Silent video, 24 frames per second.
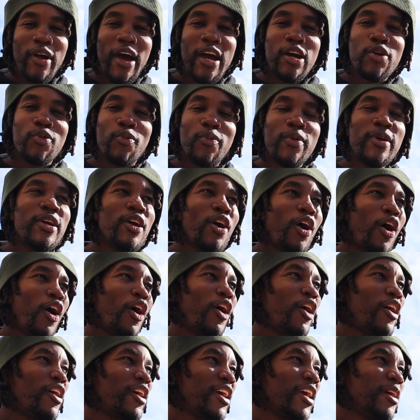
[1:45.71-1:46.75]
right? We
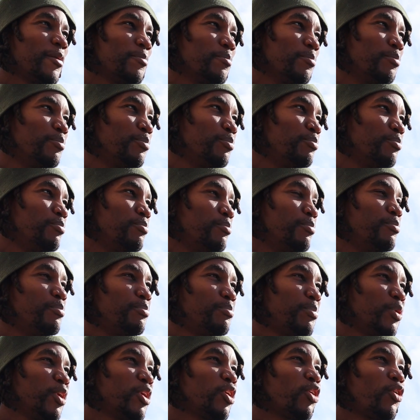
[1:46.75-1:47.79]
are
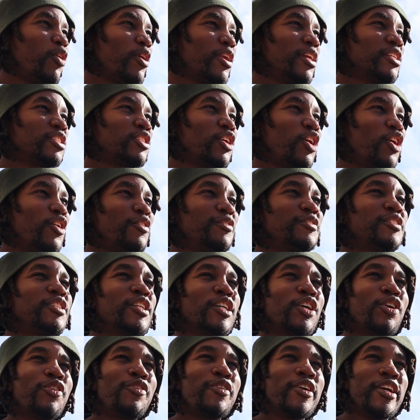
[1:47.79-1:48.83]
put on this earth
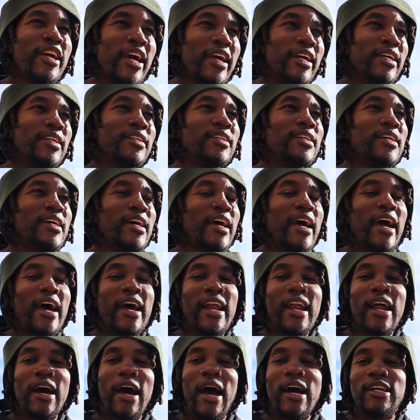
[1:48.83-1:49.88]
to create.
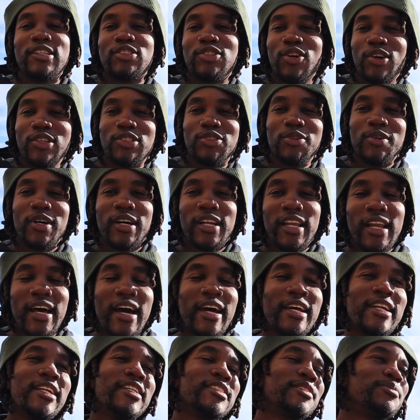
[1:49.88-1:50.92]
And I, I talked to a
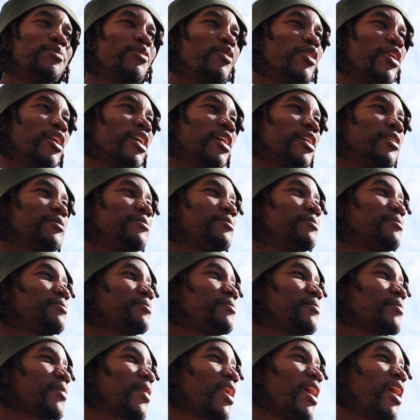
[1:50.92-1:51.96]
client this morning
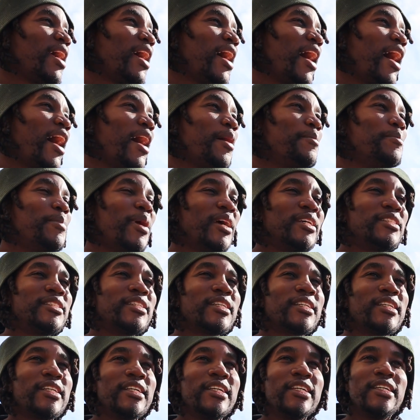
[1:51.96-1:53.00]
and
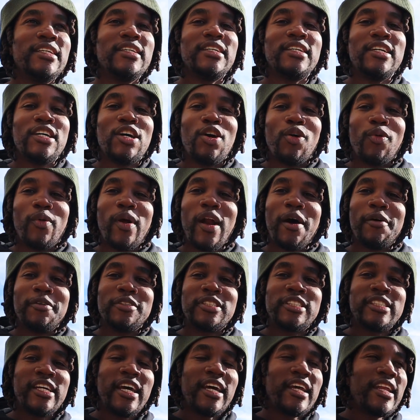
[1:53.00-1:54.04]
basically what i
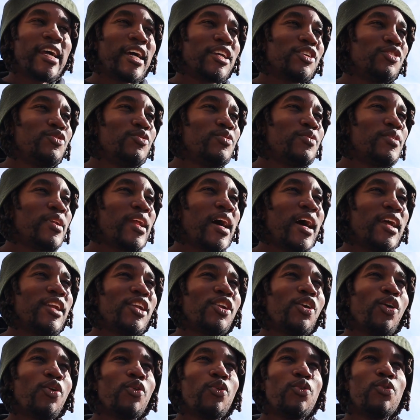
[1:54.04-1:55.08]
was saying that you do not
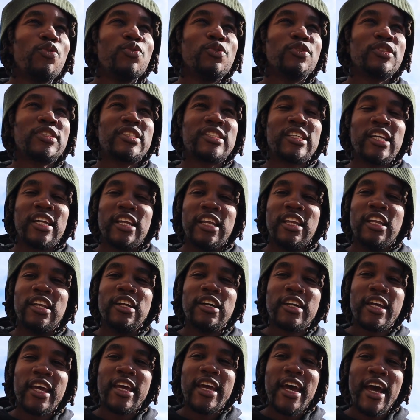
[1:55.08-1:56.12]
know who's
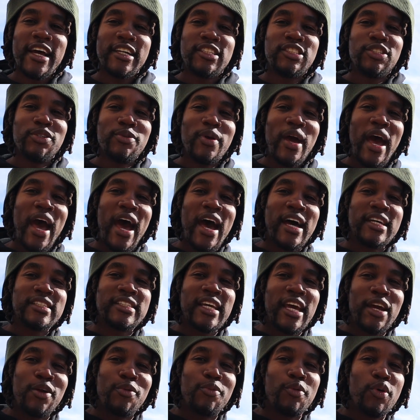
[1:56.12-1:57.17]
looking at you
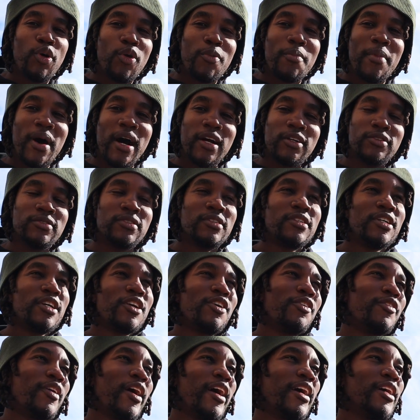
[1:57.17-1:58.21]
as a role model
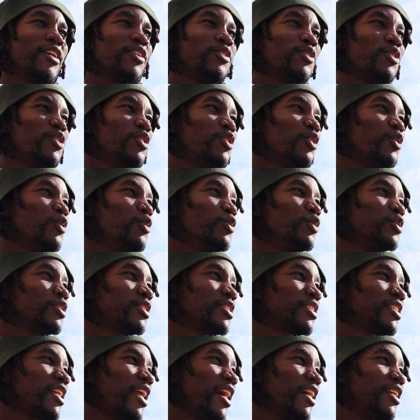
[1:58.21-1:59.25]
right
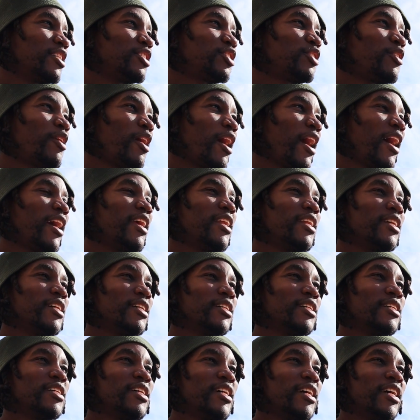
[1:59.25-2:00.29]
who's like trying
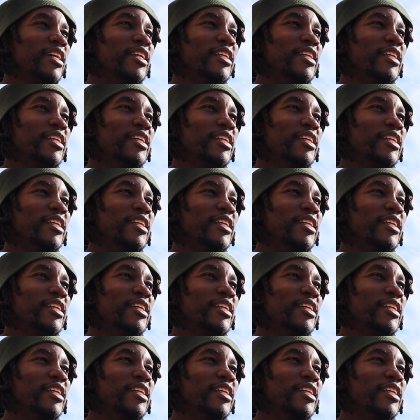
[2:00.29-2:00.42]
to